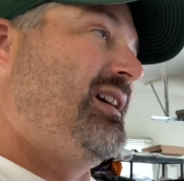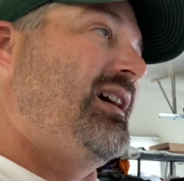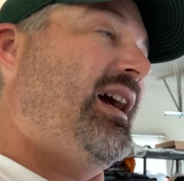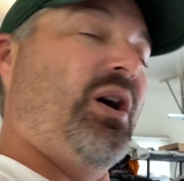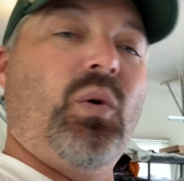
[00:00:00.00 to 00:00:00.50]

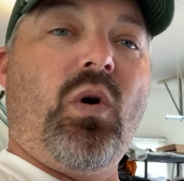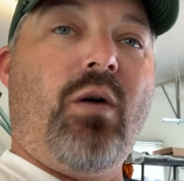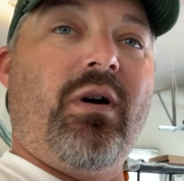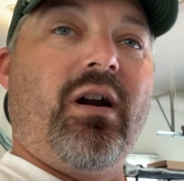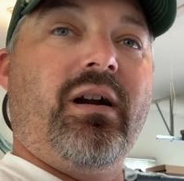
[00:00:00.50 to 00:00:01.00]
I go to
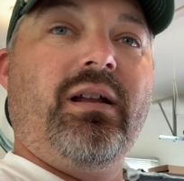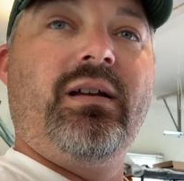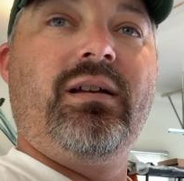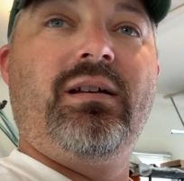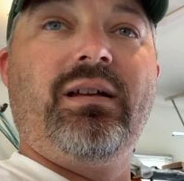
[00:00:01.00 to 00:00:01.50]
Walmart
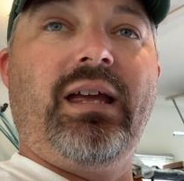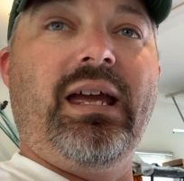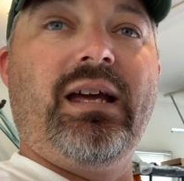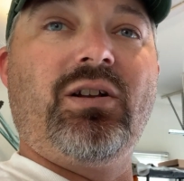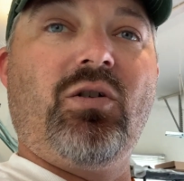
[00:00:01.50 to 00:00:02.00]

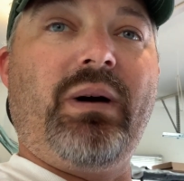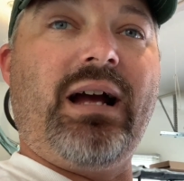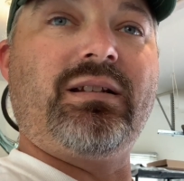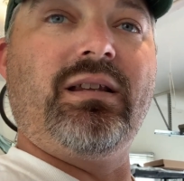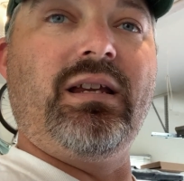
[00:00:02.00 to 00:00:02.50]
and go
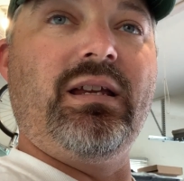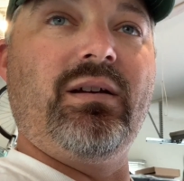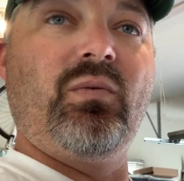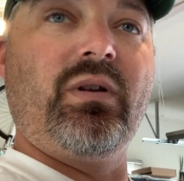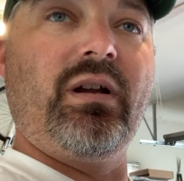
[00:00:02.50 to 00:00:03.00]
back to
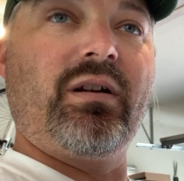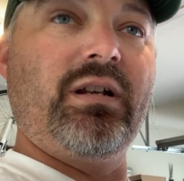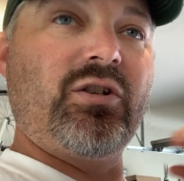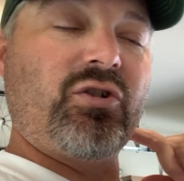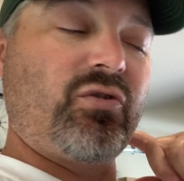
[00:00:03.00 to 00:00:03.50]
where the air
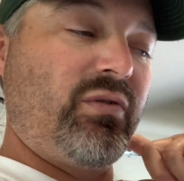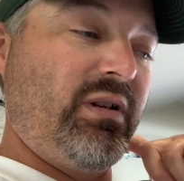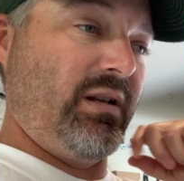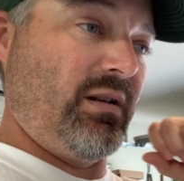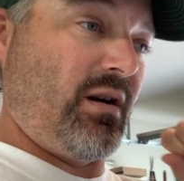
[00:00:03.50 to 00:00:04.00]
conditioners
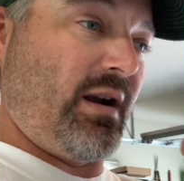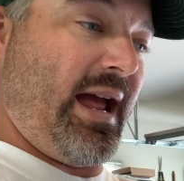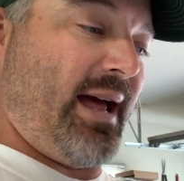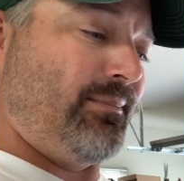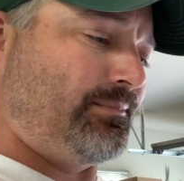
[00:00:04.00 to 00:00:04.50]
are
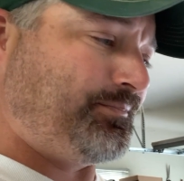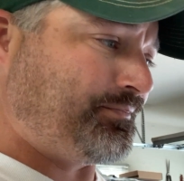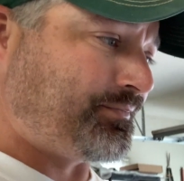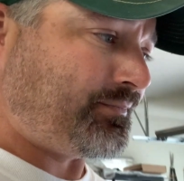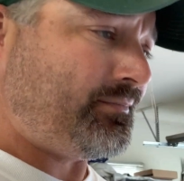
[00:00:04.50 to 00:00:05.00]
at.
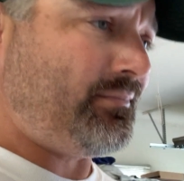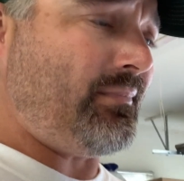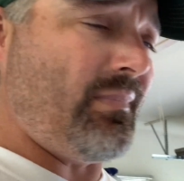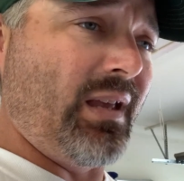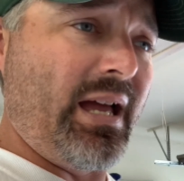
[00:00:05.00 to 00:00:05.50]

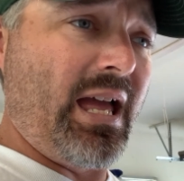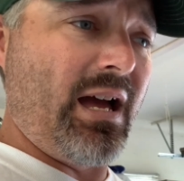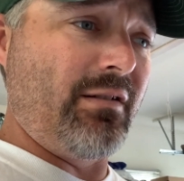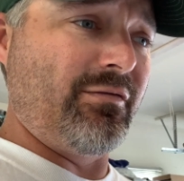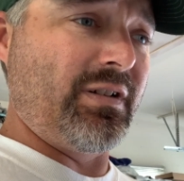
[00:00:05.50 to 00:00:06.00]
I
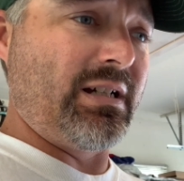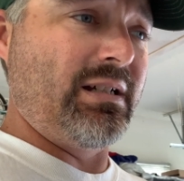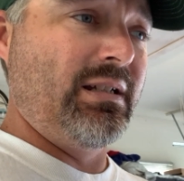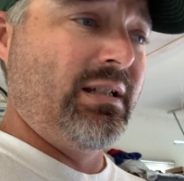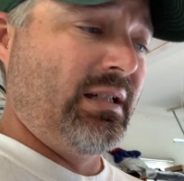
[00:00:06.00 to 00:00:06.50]
have a
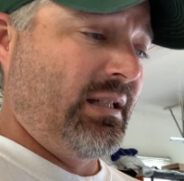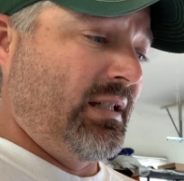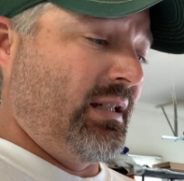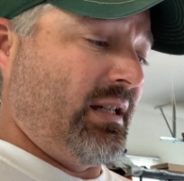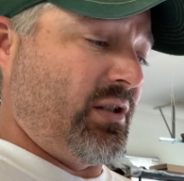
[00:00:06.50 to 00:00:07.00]

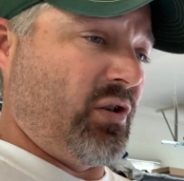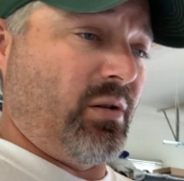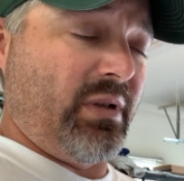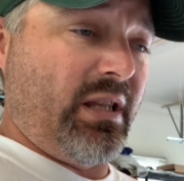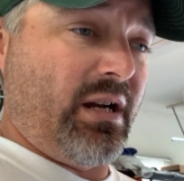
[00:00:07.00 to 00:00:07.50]

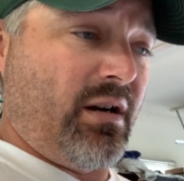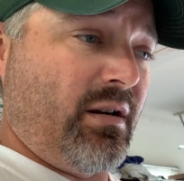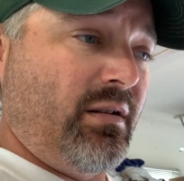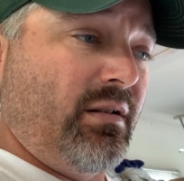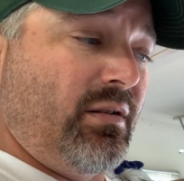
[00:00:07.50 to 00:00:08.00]
gentleman
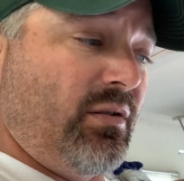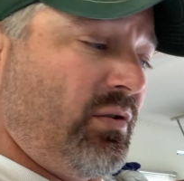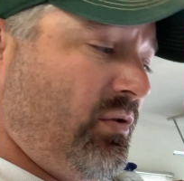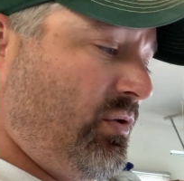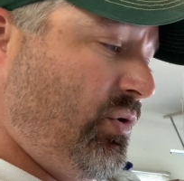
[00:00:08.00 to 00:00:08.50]
there
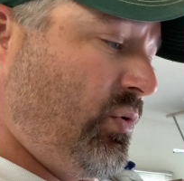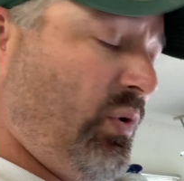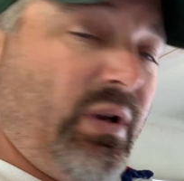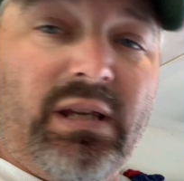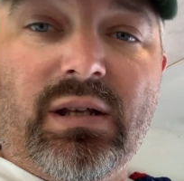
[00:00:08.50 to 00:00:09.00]
who
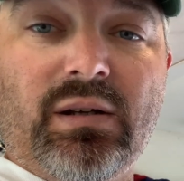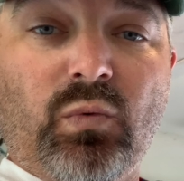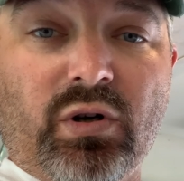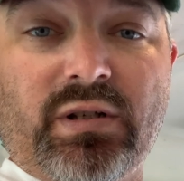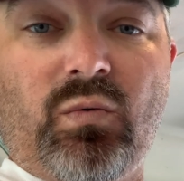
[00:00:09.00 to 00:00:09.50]

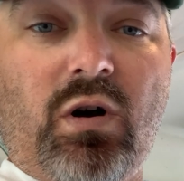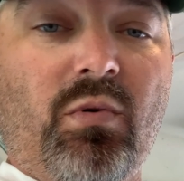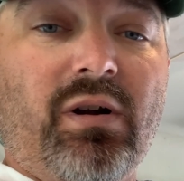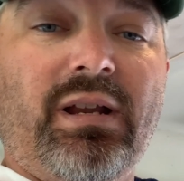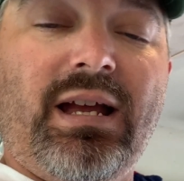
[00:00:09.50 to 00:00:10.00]
works at
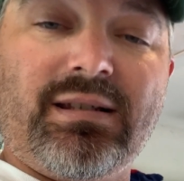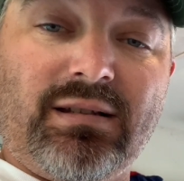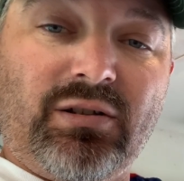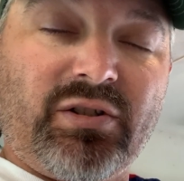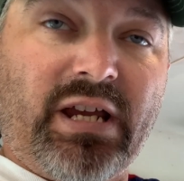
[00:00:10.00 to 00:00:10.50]
Walmart, has a
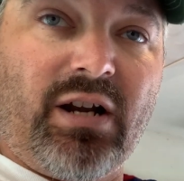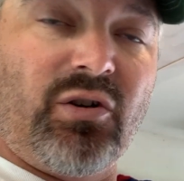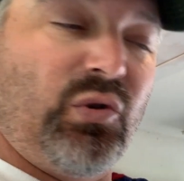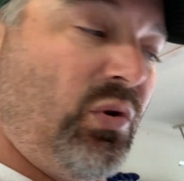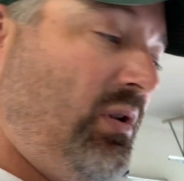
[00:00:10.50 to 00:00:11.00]
little scanner
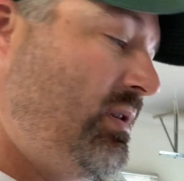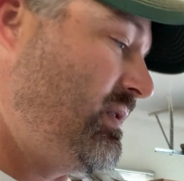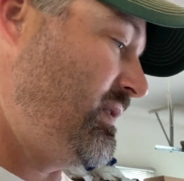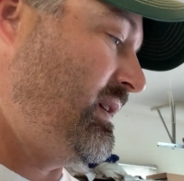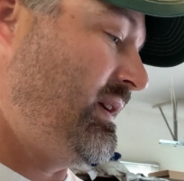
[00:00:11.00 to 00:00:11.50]
tool,
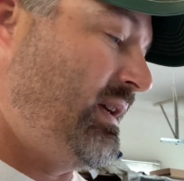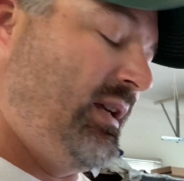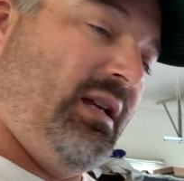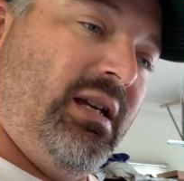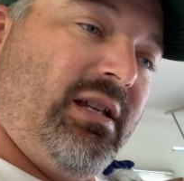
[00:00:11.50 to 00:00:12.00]

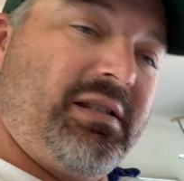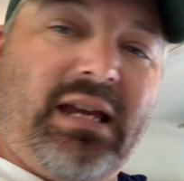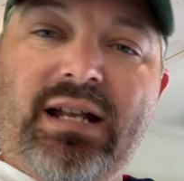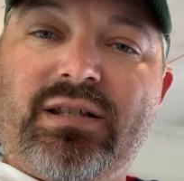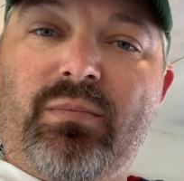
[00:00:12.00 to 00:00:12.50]

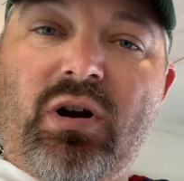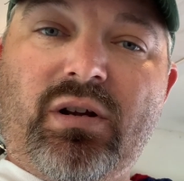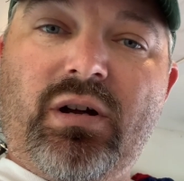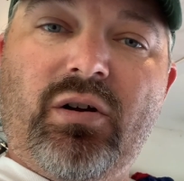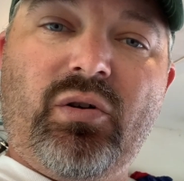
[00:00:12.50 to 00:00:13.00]
scans the
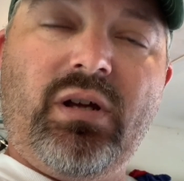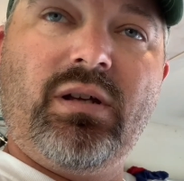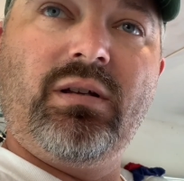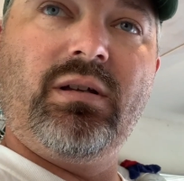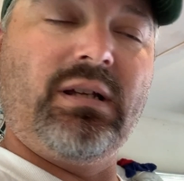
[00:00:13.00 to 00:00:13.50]
barcode
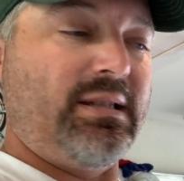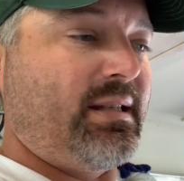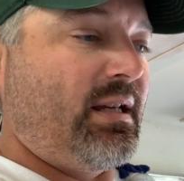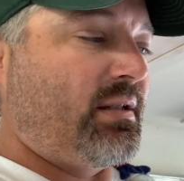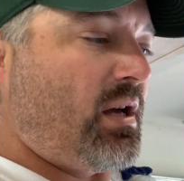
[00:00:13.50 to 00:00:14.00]
and
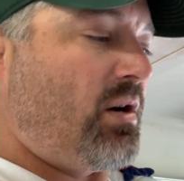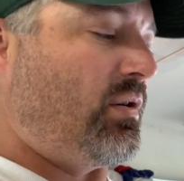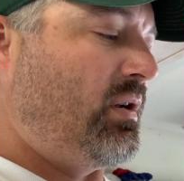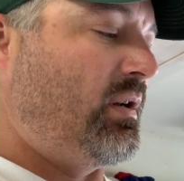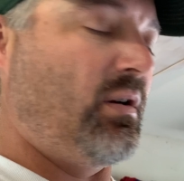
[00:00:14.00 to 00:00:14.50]
says, "Oh,
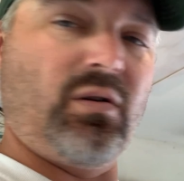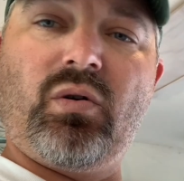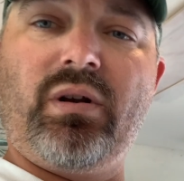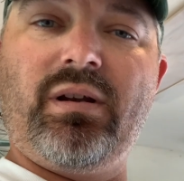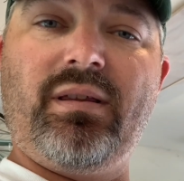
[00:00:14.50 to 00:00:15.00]

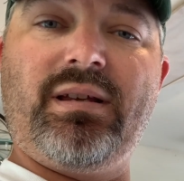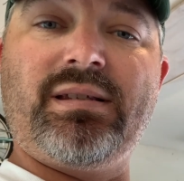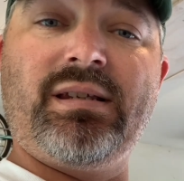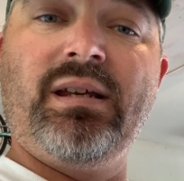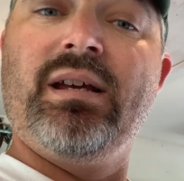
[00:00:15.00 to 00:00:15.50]
according to
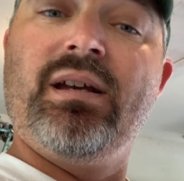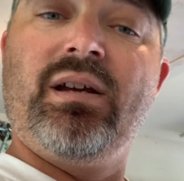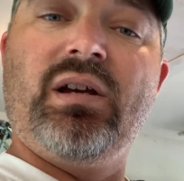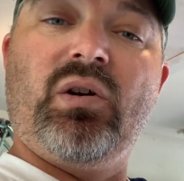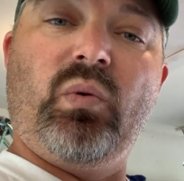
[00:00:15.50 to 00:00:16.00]
this,
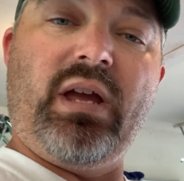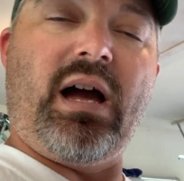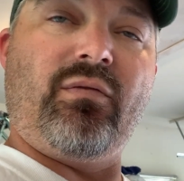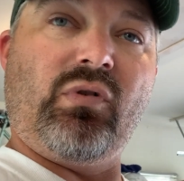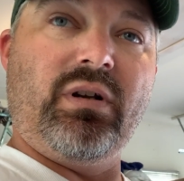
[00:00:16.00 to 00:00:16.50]
we
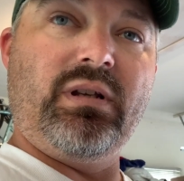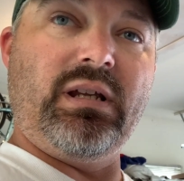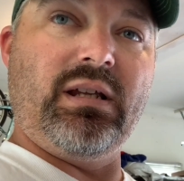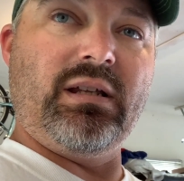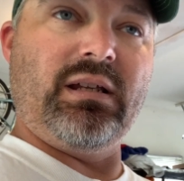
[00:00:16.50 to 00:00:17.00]
have one
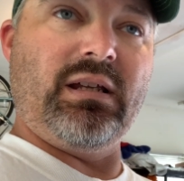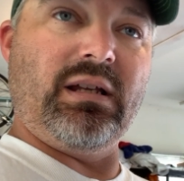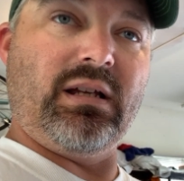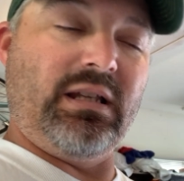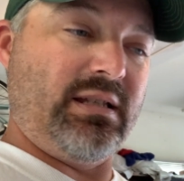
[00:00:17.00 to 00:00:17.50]

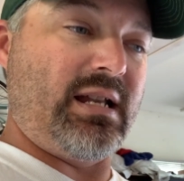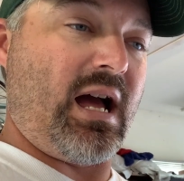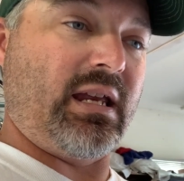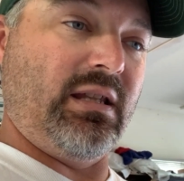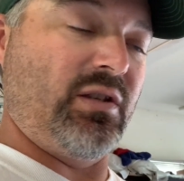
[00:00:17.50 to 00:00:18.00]
in
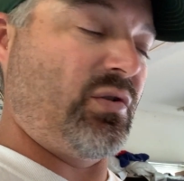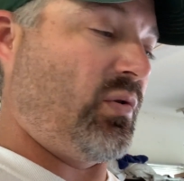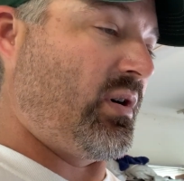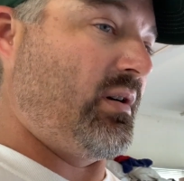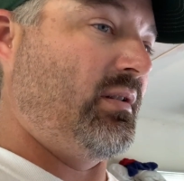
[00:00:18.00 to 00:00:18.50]
stock in the store."